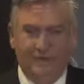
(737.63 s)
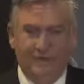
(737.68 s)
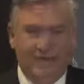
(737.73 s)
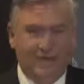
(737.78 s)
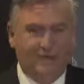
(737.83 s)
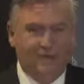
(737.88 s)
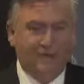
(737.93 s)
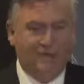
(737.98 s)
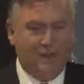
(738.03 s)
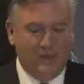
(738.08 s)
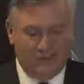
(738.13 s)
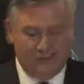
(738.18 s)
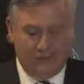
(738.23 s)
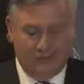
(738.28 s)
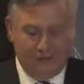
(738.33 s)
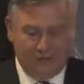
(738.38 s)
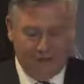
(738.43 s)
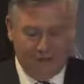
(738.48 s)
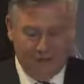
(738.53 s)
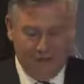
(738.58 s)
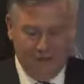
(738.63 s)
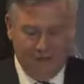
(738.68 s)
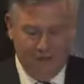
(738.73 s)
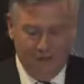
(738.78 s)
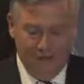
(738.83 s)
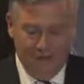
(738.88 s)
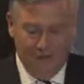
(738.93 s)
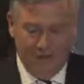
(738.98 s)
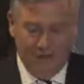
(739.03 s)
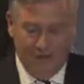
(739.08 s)
and a special mention
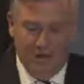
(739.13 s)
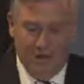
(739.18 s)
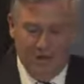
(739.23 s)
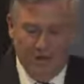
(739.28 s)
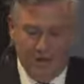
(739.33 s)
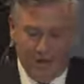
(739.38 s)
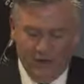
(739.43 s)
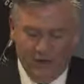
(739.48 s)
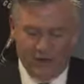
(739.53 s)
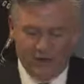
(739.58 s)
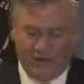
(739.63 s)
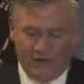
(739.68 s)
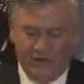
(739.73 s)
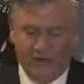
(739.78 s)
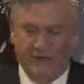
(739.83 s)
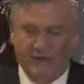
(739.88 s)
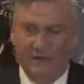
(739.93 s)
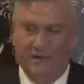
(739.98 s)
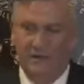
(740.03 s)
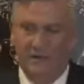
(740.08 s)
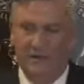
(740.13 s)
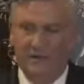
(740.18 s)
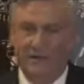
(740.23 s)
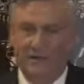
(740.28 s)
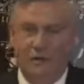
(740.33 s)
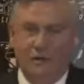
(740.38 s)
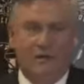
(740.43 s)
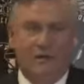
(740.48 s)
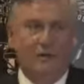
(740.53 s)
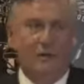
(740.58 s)
to my predecessor,
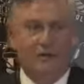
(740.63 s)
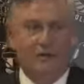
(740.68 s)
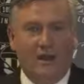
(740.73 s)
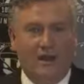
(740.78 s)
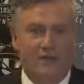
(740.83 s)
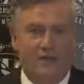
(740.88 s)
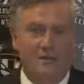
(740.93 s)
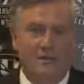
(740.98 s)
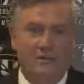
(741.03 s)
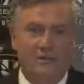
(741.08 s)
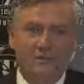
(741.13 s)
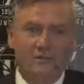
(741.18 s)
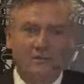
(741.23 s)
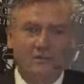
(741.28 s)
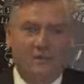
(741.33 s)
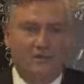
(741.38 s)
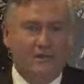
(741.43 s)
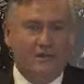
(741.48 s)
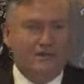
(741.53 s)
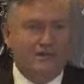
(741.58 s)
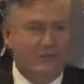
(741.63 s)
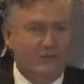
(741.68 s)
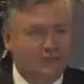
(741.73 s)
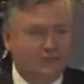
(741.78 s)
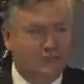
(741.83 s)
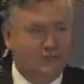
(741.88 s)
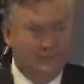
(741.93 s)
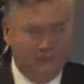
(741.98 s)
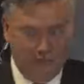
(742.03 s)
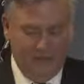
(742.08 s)
one of the greats of this
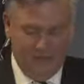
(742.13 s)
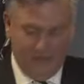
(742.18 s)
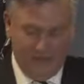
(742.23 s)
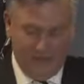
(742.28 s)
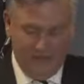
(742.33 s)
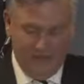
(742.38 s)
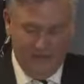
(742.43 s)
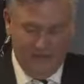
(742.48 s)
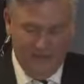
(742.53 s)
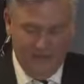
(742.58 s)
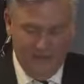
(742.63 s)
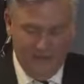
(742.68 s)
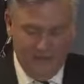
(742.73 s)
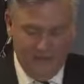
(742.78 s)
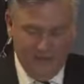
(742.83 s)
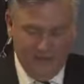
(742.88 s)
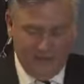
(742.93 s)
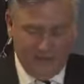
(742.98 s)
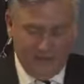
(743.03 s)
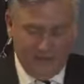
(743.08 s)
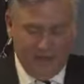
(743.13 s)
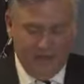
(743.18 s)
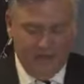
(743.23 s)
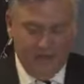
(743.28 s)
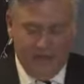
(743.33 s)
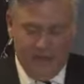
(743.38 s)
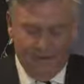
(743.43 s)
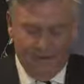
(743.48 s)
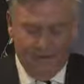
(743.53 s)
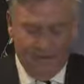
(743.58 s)
history of this club, the great
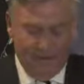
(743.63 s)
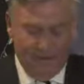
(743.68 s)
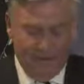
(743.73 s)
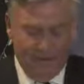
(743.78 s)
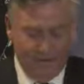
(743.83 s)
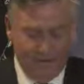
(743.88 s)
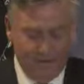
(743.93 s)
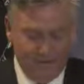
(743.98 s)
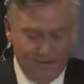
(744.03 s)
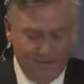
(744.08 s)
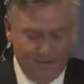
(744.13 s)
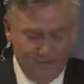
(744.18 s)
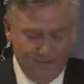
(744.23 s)
Kevin Rose.